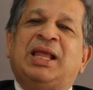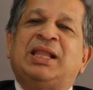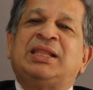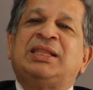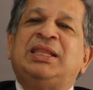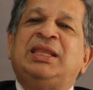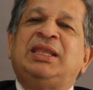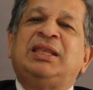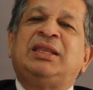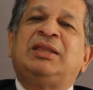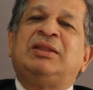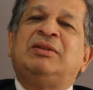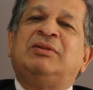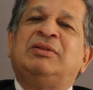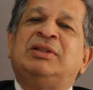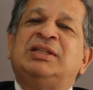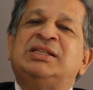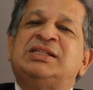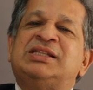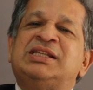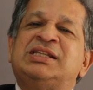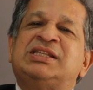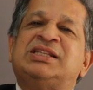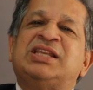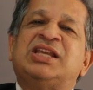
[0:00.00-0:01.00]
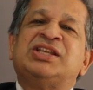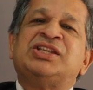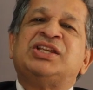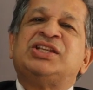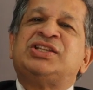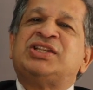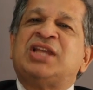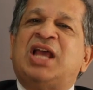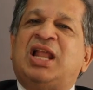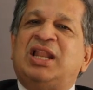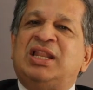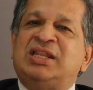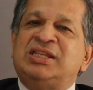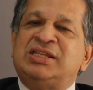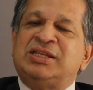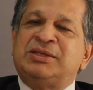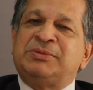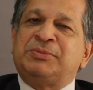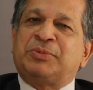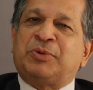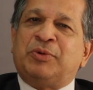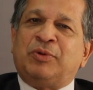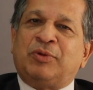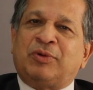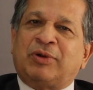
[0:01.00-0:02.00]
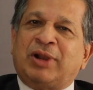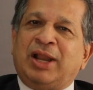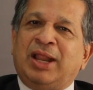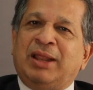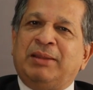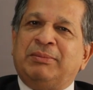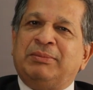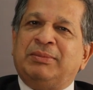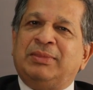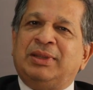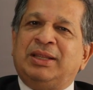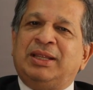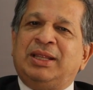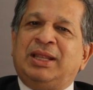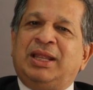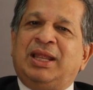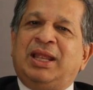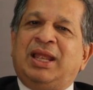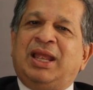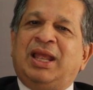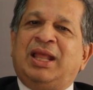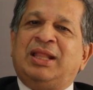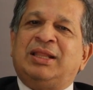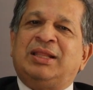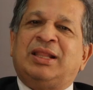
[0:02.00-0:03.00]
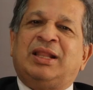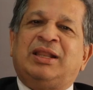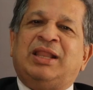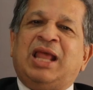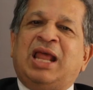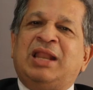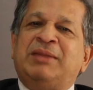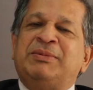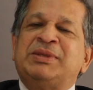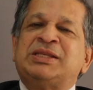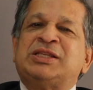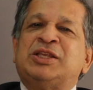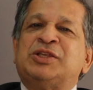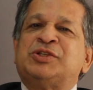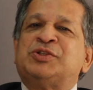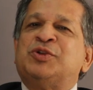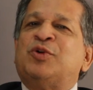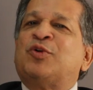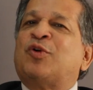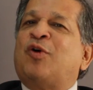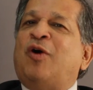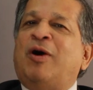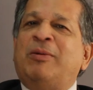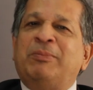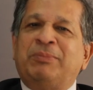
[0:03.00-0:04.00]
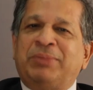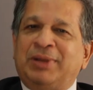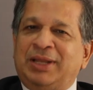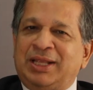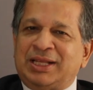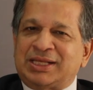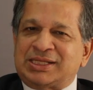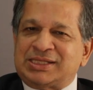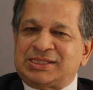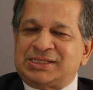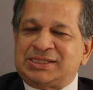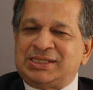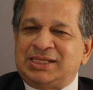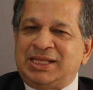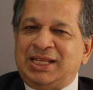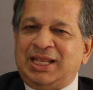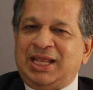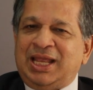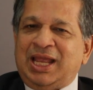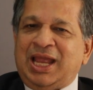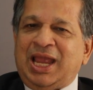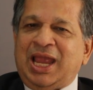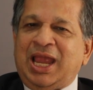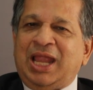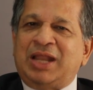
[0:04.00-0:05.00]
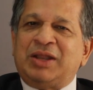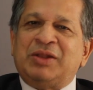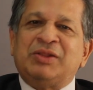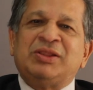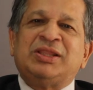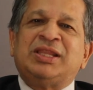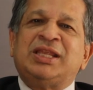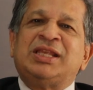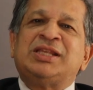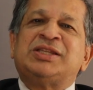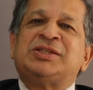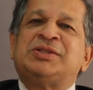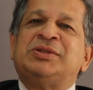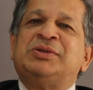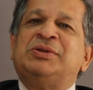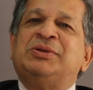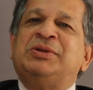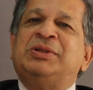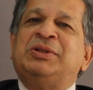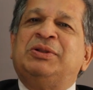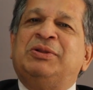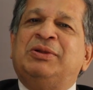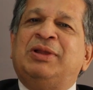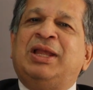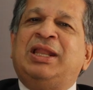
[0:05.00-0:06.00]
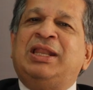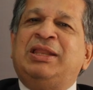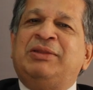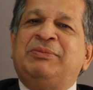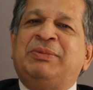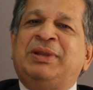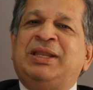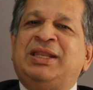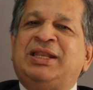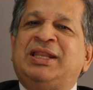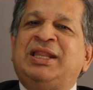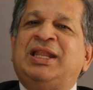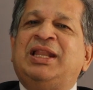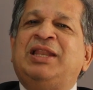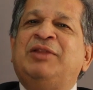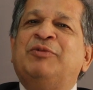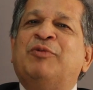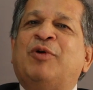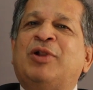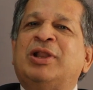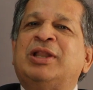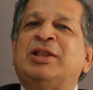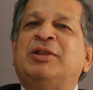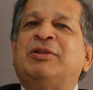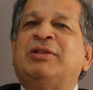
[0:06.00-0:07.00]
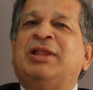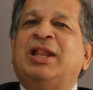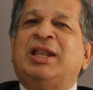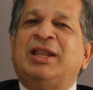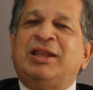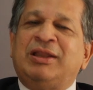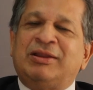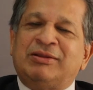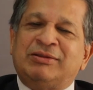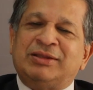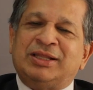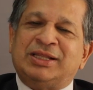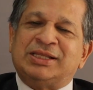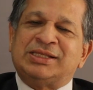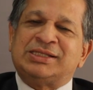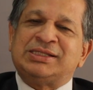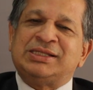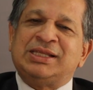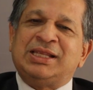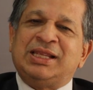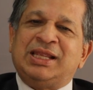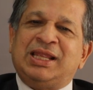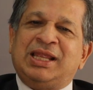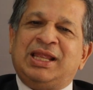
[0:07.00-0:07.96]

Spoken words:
I think, you know, this is such a challenging program and the dynamics are so complex. I don't think so, you know, anybody really wanted to get into this.